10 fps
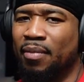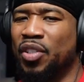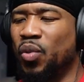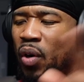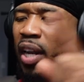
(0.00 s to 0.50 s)

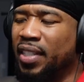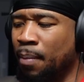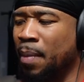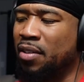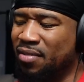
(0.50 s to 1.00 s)
But you click the
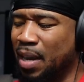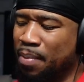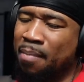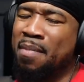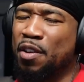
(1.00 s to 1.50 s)
mouse on top
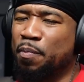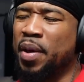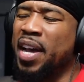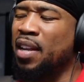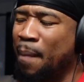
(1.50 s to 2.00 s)
of the mouse
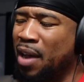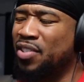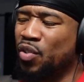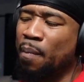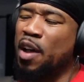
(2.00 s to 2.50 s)
pad. The
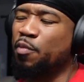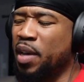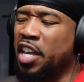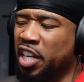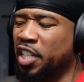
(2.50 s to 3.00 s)
mouse on the mouse
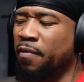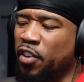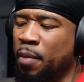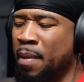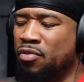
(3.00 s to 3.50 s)
pad. click the
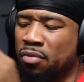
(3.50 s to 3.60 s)
fucking mouse.